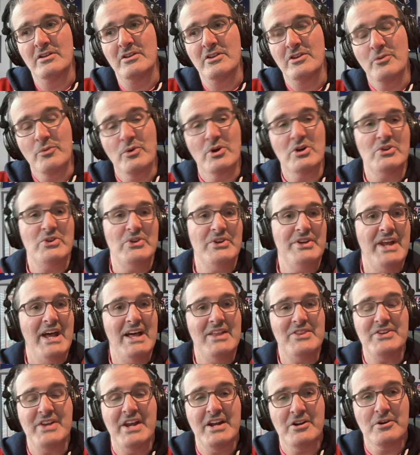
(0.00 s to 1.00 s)
the work that
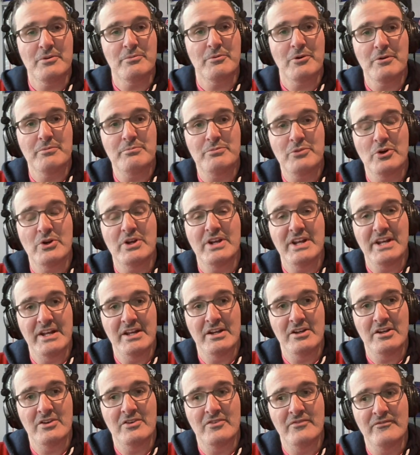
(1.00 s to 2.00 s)
Kathy Engelbert put
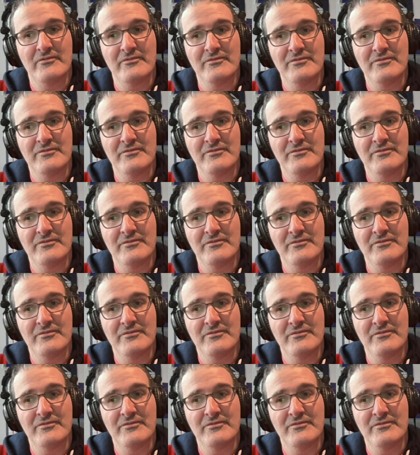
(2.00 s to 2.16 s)
in